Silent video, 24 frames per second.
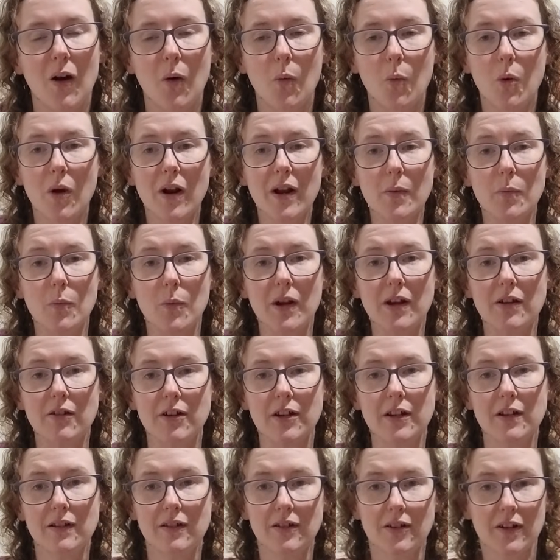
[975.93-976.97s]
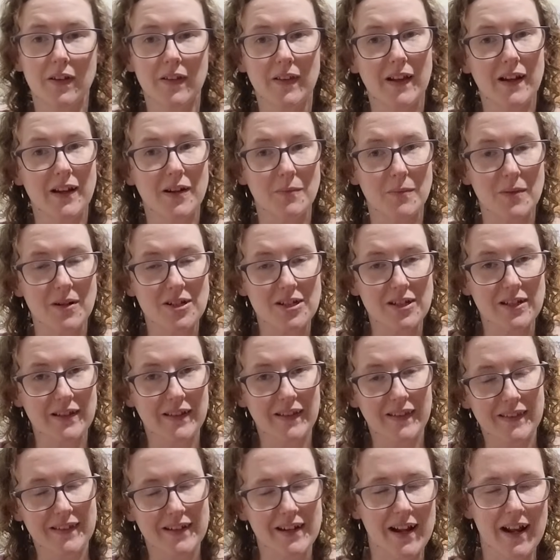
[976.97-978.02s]
What I'm wearing, because I didn't mention
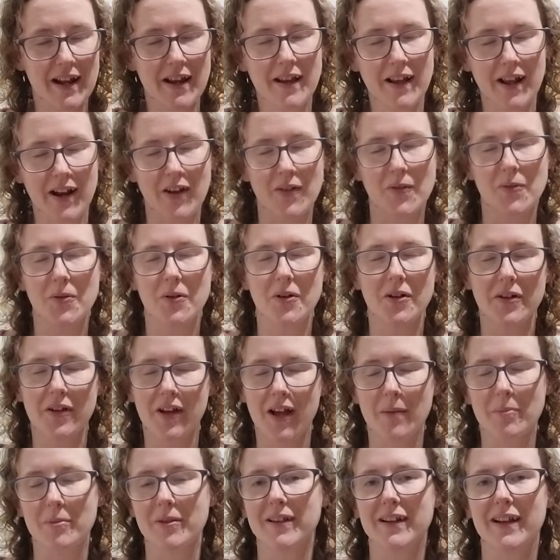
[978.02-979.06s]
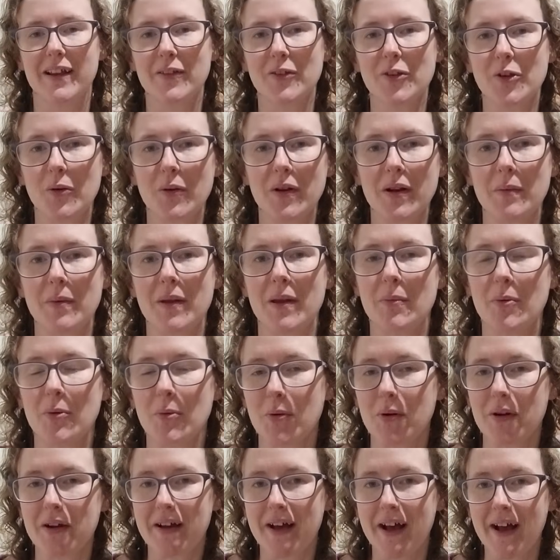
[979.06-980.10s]
this today, and I forgot a couple of days ago, and people
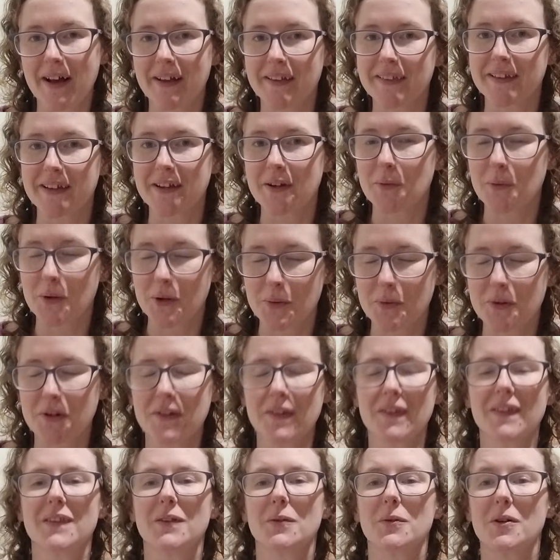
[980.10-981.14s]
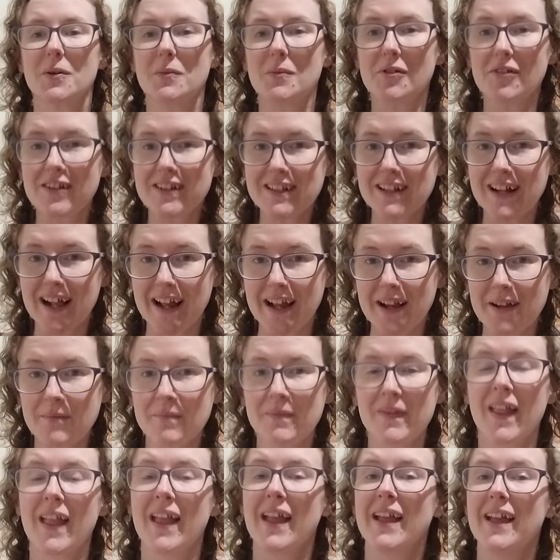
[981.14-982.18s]
were asking what it was. So what I'm wearing today
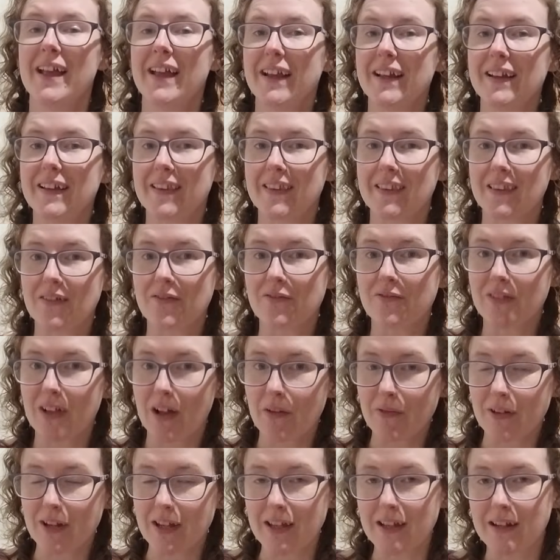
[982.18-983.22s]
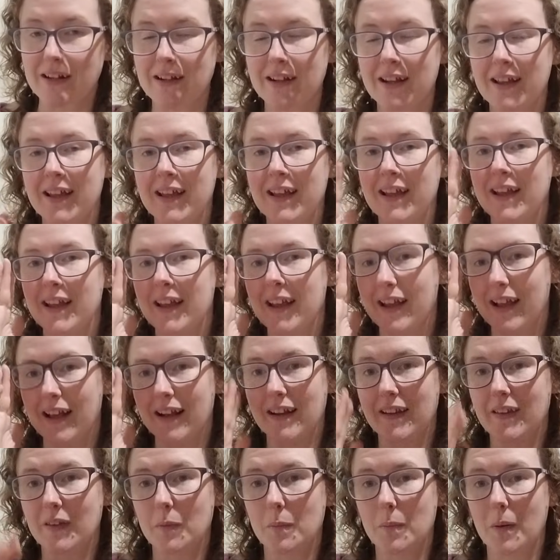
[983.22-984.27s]
is the Fluffigan.
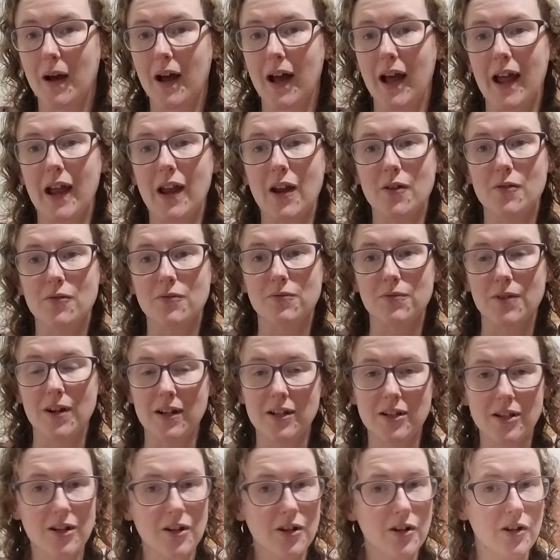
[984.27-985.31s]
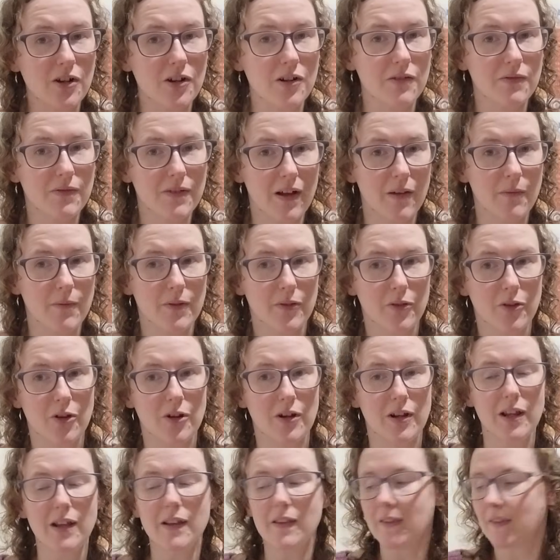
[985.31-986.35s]
It is by Renya of Comfort
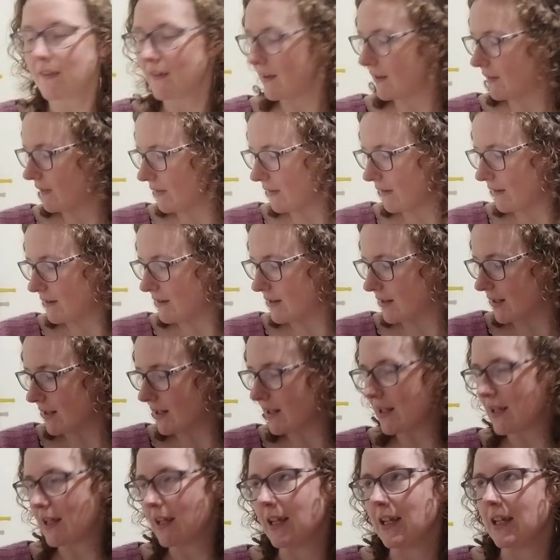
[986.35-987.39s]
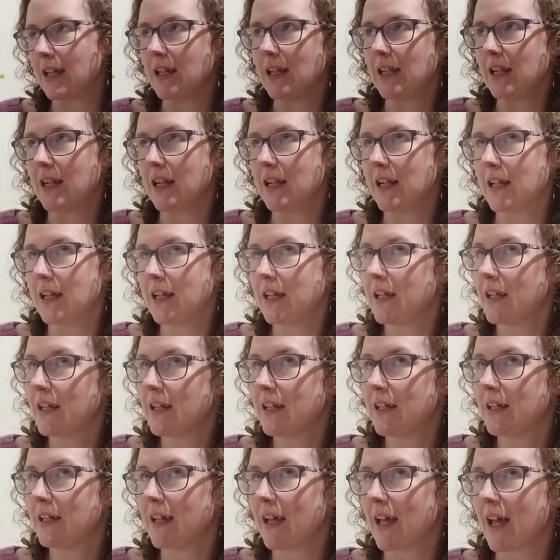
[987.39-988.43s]
Zone Knits. It's knit in
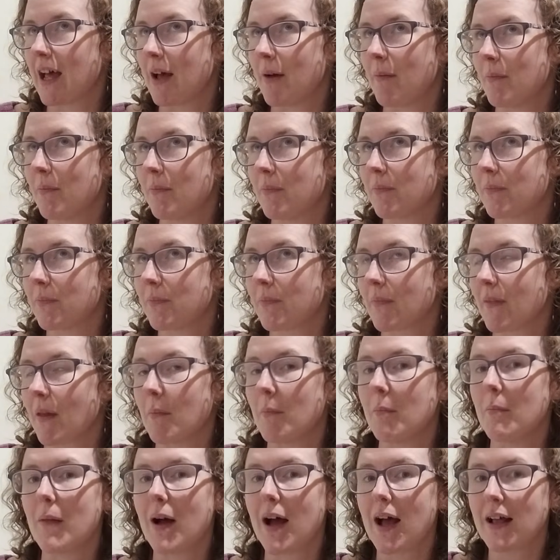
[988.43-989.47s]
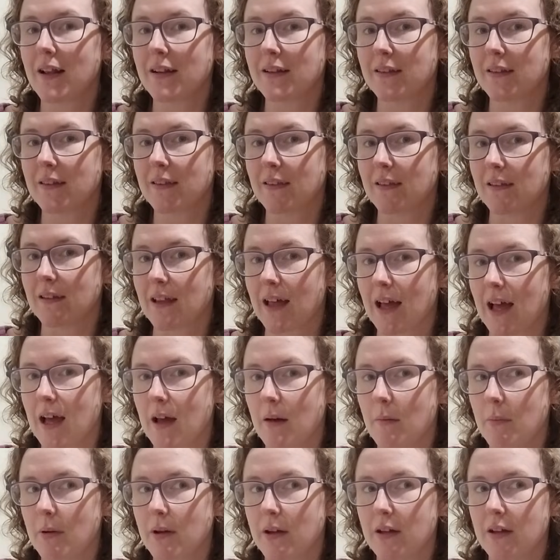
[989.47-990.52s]
Martin's
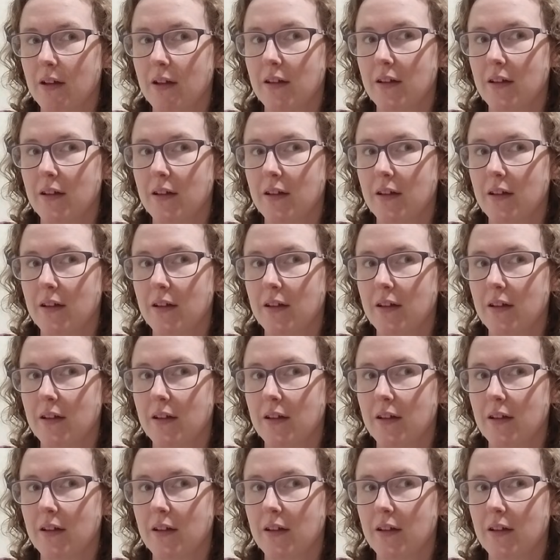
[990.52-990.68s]
Lab.